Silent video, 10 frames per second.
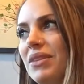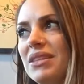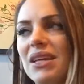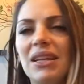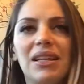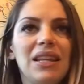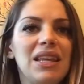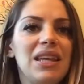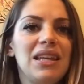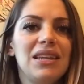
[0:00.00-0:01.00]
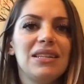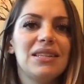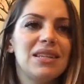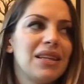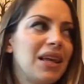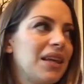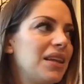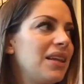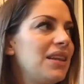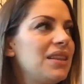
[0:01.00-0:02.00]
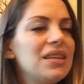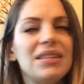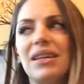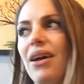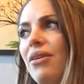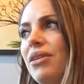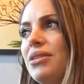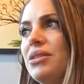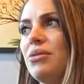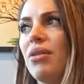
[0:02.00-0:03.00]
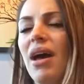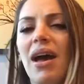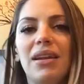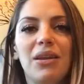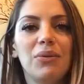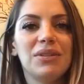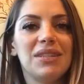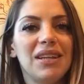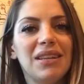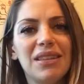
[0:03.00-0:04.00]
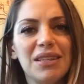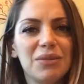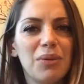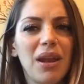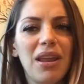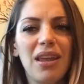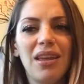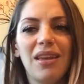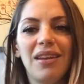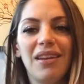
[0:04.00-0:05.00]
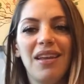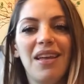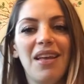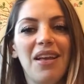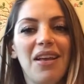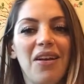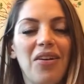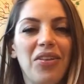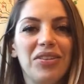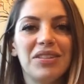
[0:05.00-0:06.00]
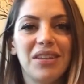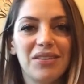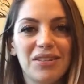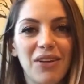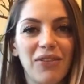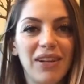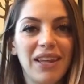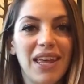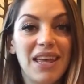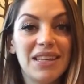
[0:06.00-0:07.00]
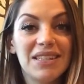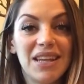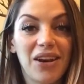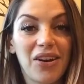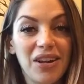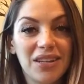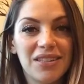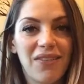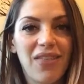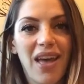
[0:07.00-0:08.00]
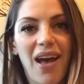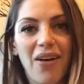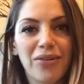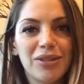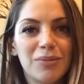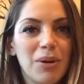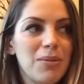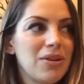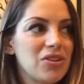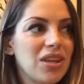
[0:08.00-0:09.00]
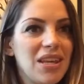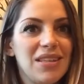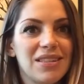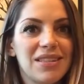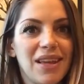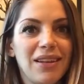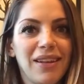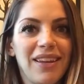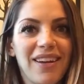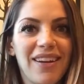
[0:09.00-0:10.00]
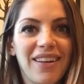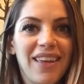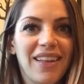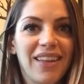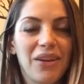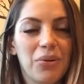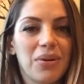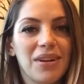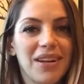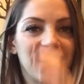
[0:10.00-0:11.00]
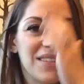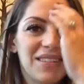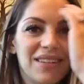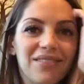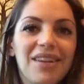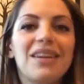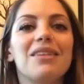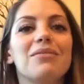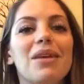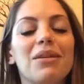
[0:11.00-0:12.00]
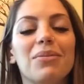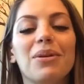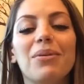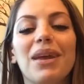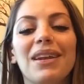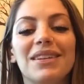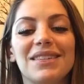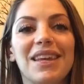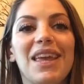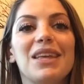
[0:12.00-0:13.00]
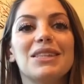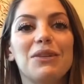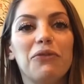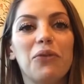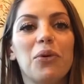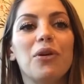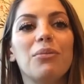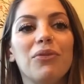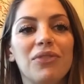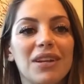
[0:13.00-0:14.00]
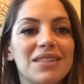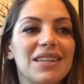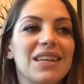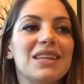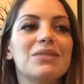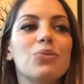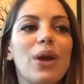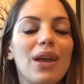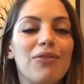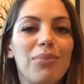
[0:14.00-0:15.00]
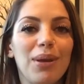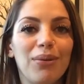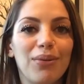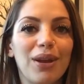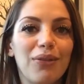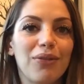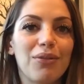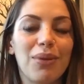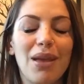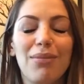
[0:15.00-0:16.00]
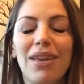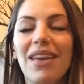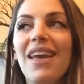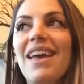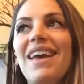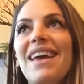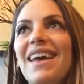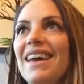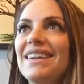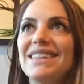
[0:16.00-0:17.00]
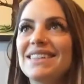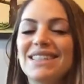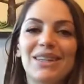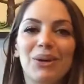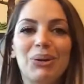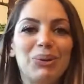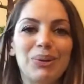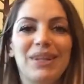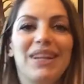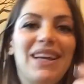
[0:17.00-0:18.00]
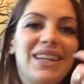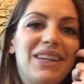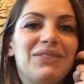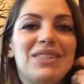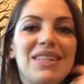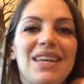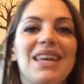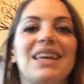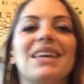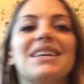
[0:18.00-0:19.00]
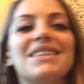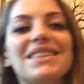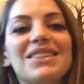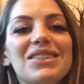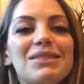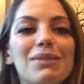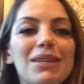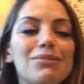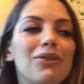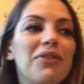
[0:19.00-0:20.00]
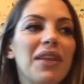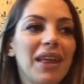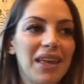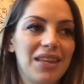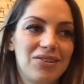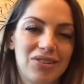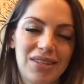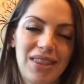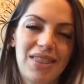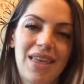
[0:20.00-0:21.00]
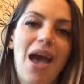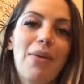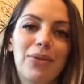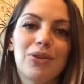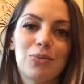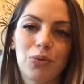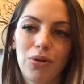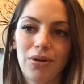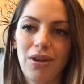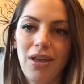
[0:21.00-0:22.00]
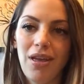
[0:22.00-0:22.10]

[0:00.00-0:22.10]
suddenly he needs to like clean this out and do that, and he wants to get this ready and all this other stuff in like his areas of the house, pretty much. Like he's suddenly got to get like organized and ready and put away, and it's like his form of nesting, his way of being ready for the baby. And it's so cool. Like I love seeing it because it just makes me feel like he's just that much more